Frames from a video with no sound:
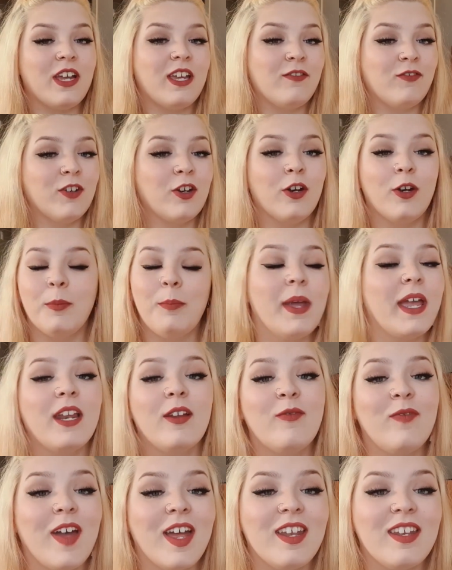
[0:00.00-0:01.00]
If you're a repeat
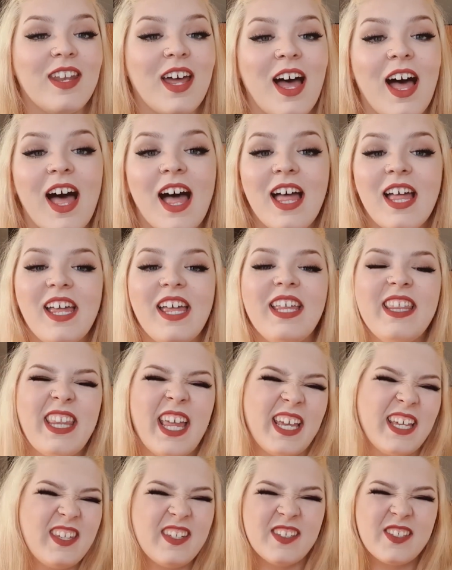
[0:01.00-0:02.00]
offender,
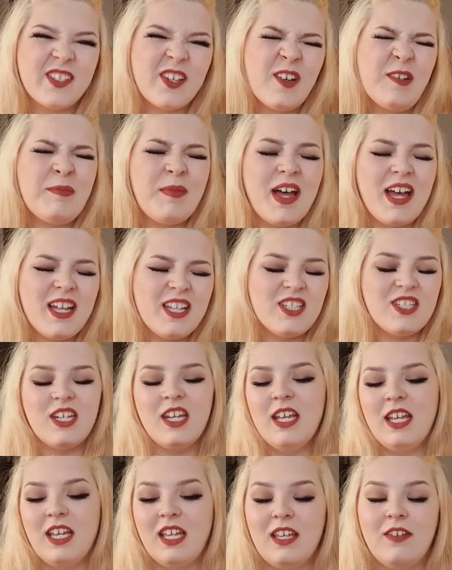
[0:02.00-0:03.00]
thank you so much.
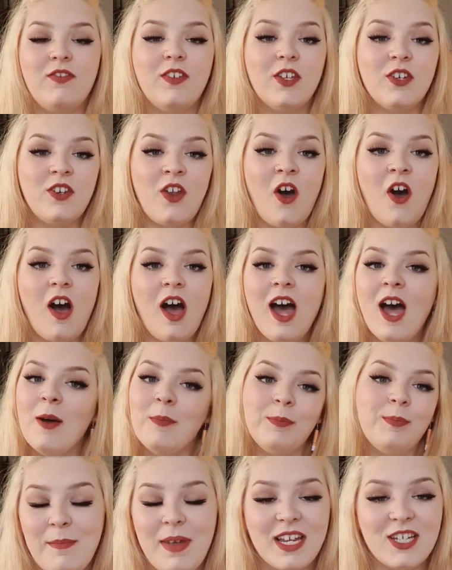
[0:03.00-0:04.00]
If you're not,
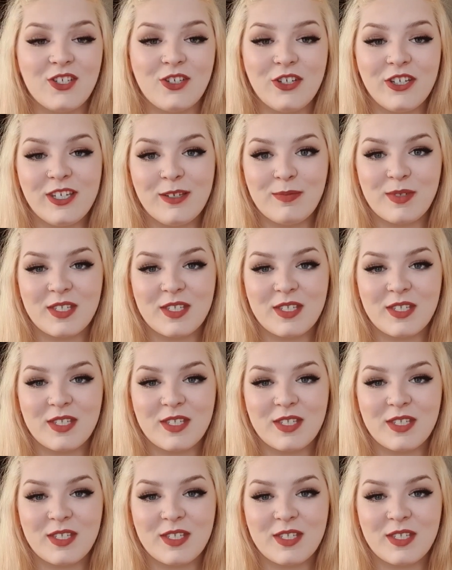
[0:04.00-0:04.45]
make sure you